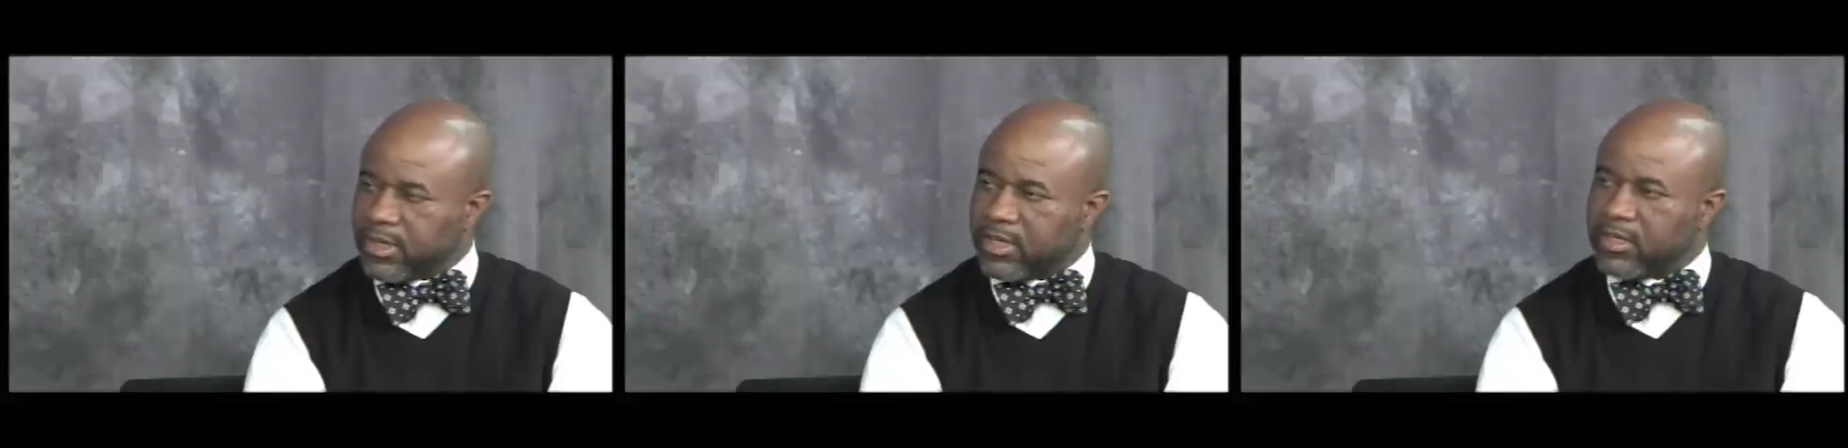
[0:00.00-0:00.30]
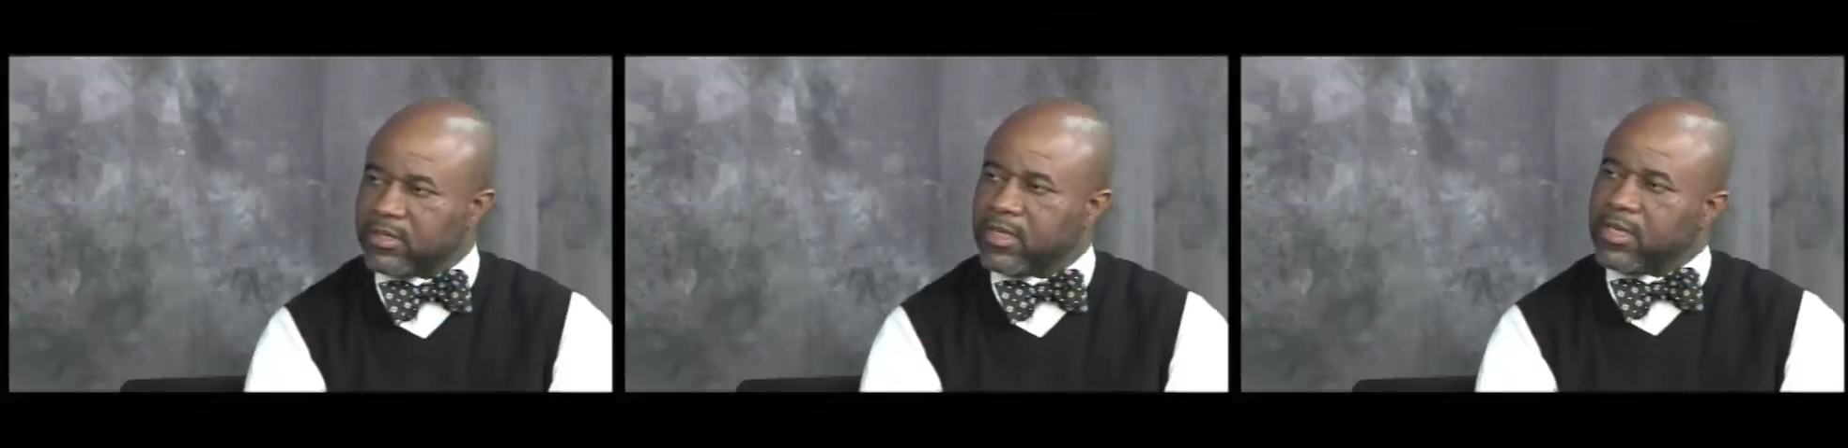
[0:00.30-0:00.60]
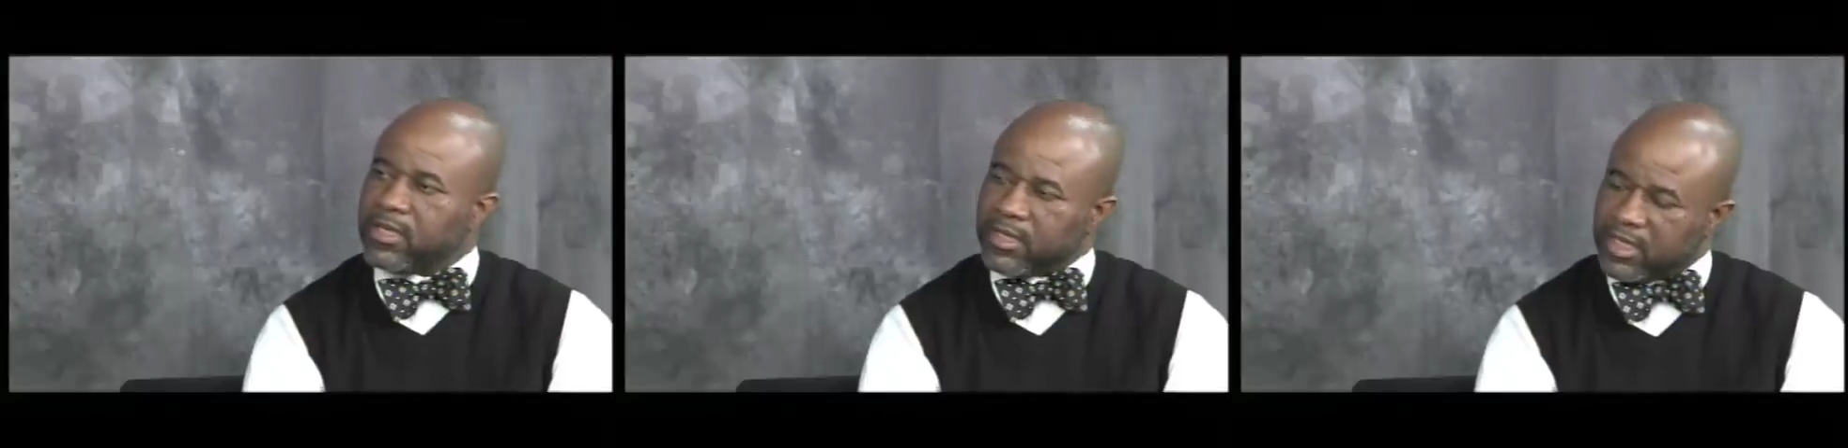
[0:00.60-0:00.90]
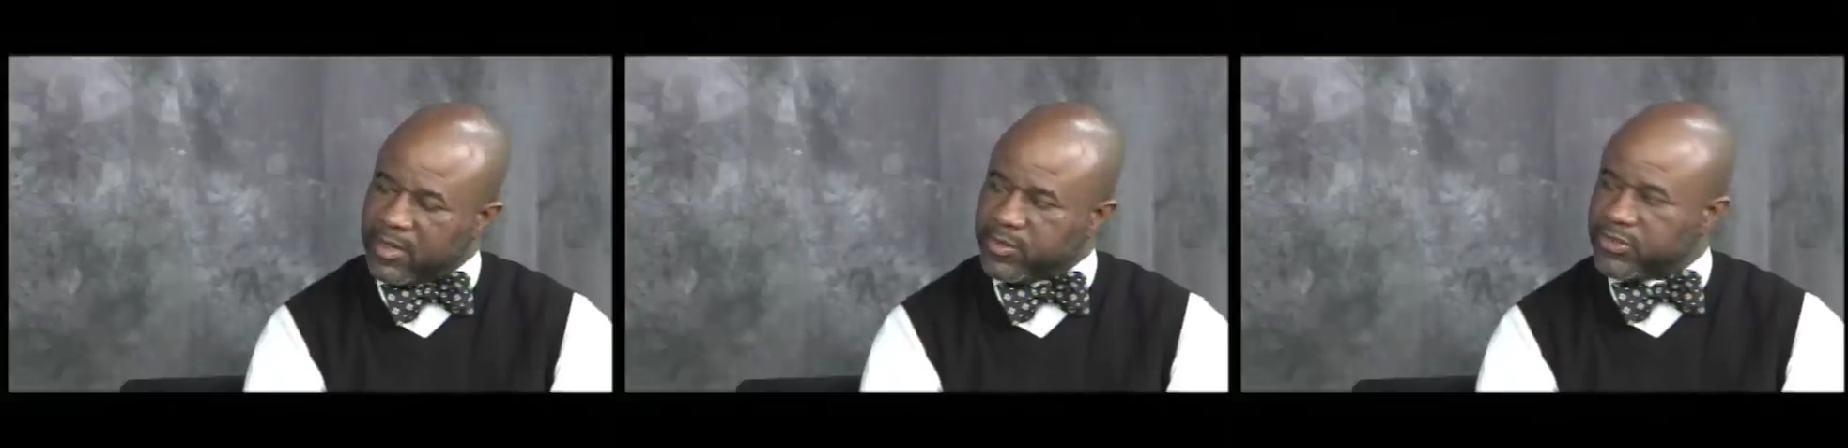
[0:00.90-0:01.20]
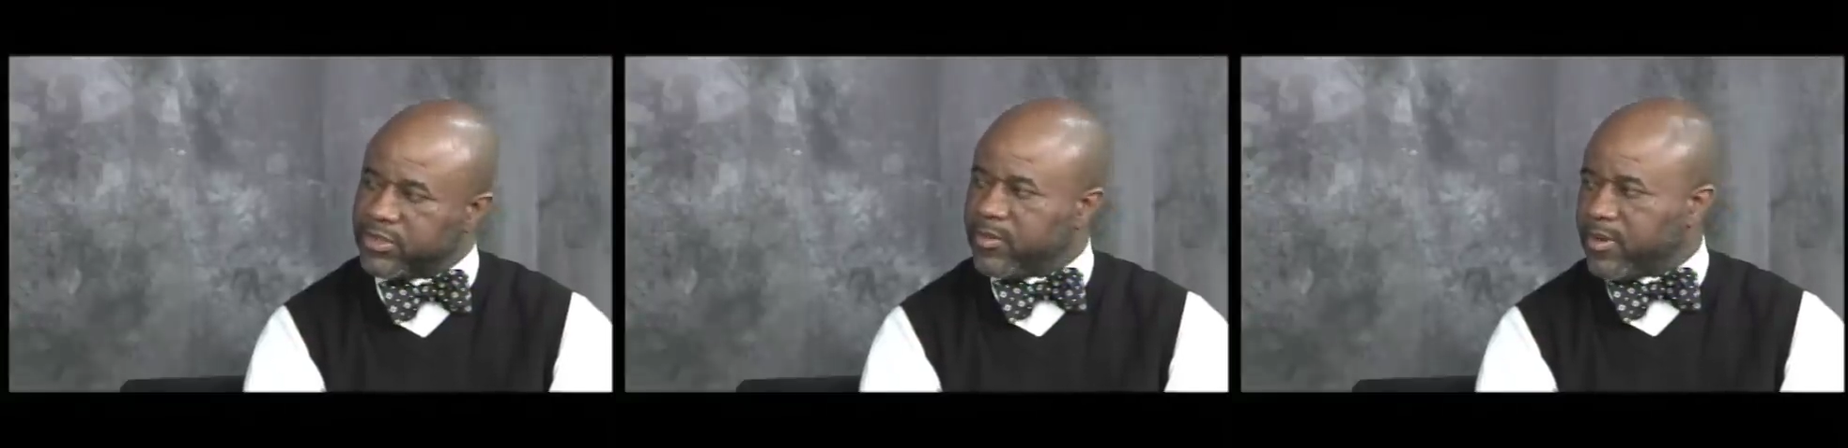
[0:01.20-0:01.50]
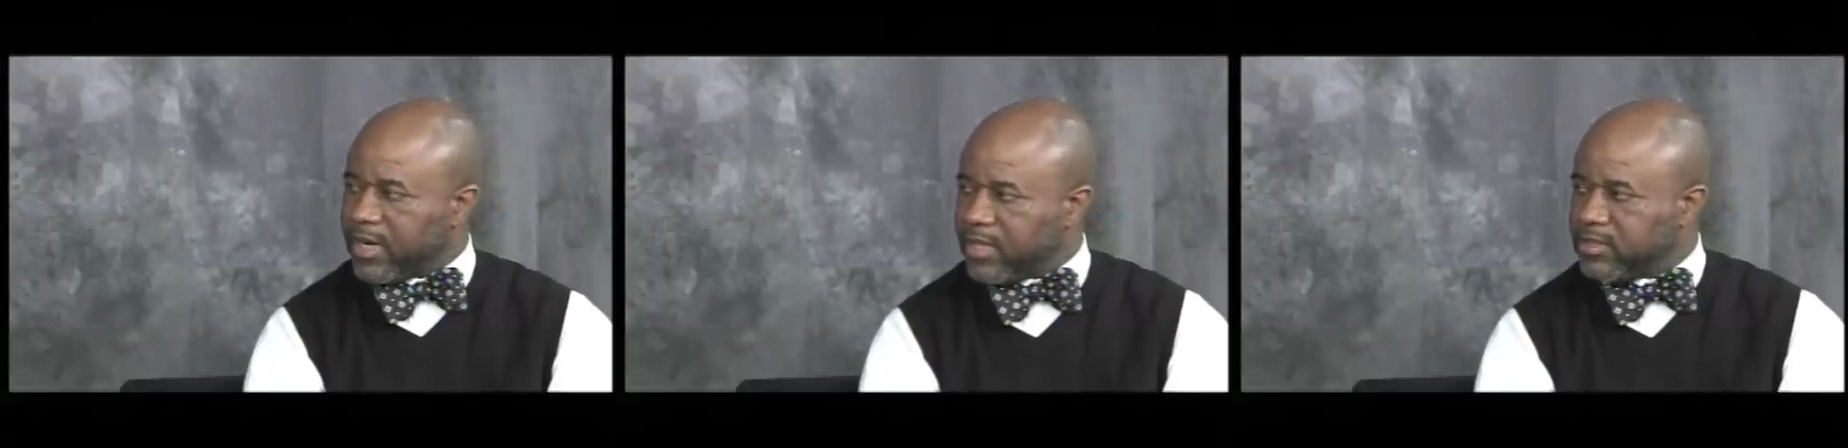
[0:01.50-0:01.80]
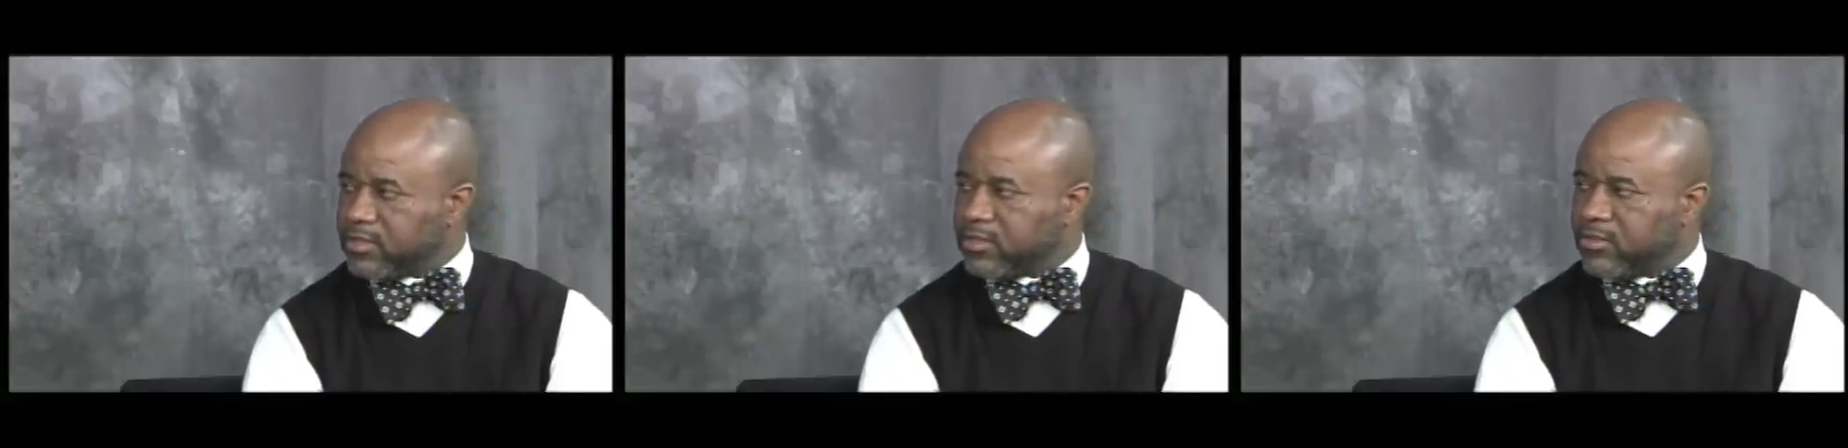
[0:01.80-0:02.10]
Uh, the chemistry, the
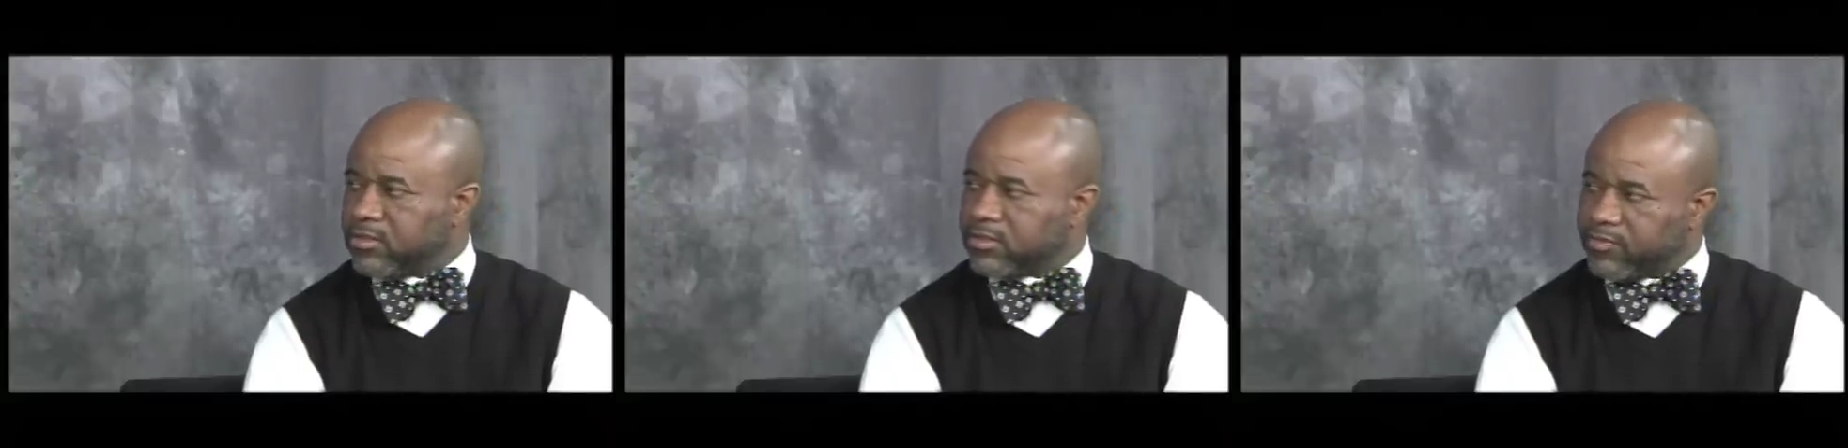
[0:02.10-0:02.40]
biology students,